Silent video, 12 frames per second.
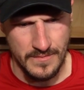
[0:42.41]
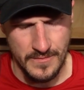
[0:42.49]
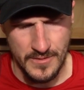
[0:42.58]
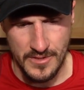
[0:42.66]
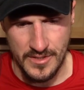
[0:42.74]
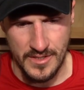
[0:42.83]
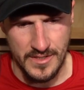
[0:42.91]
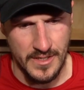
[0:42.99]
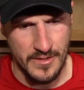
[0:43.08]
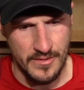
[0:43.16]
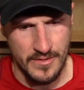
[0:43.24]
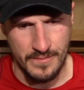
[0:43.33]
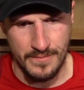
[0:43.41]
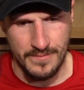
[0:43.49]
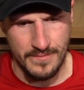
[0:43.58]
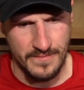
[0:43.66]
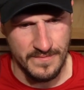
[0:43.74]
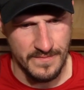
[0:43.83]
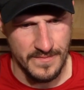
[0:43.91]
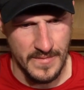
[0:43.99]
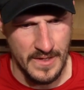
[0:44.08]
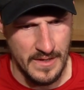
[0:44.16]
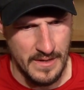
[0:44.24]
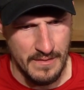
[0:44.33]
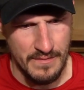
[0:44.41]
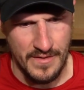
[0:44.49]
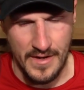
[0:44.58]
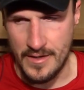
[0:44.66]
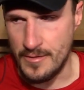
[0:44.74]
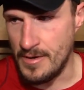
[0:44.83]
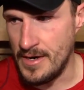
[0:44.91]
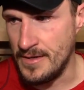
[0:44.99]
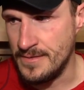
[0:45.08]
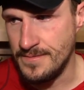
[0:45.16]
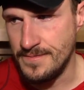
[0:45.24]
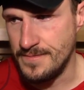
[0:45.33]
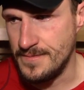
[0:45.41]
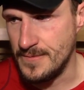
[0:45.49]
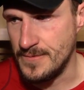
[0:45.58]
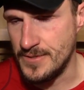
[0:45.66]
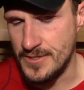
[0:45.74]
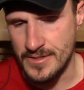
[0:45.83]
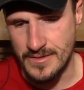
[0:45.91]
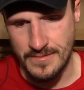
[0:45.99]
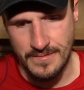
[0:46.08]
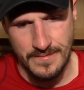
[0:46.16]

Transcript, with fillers: we just continued to find a way. It was just